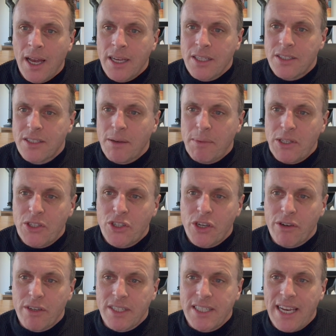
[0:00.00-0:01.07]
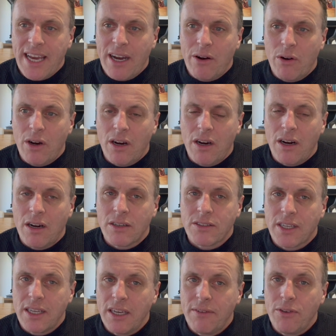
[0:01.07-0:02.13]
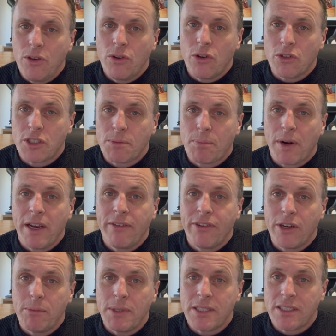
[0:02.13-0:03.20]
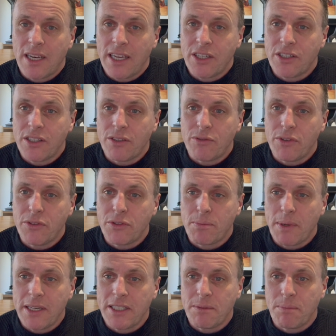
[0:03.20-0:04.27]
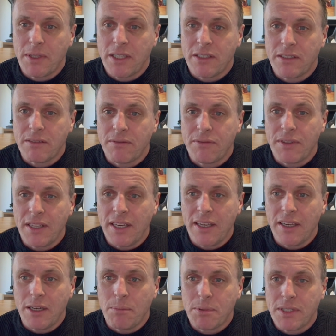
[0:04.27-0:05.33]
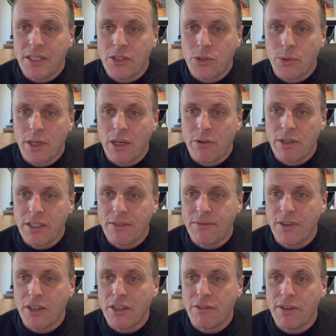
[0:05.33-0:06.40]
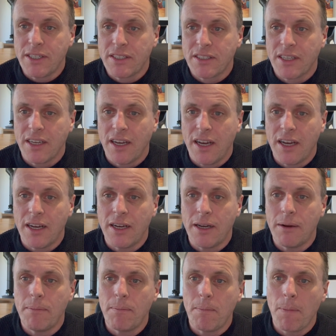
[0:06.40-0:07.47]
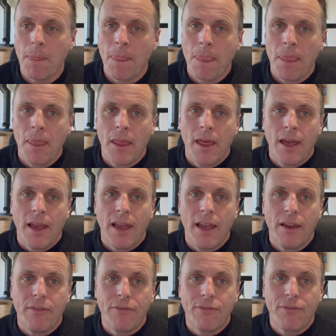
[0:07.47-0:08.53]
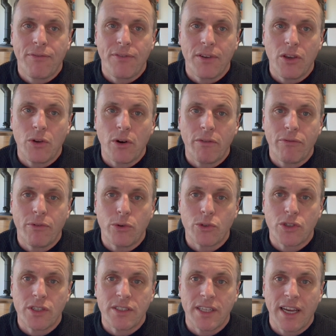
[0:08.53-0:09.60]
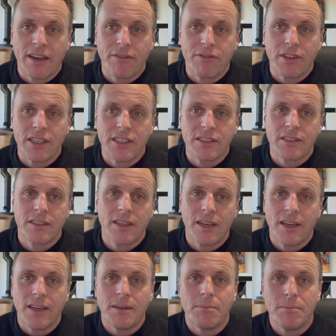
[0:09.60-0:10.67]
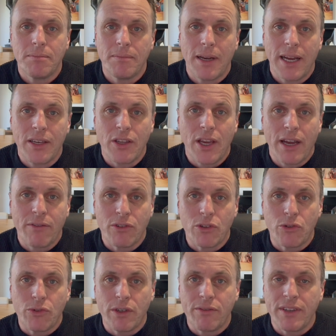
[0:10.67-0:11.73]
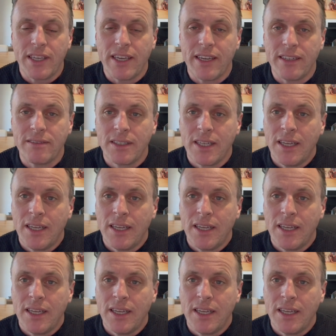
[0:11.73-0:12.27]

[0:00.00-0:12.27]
Some insurers now are asking if you've got spray foam insulation in the roof space because of the potential increased fire risk. If you're unfortunate to have this and you haven't got rid of it yet,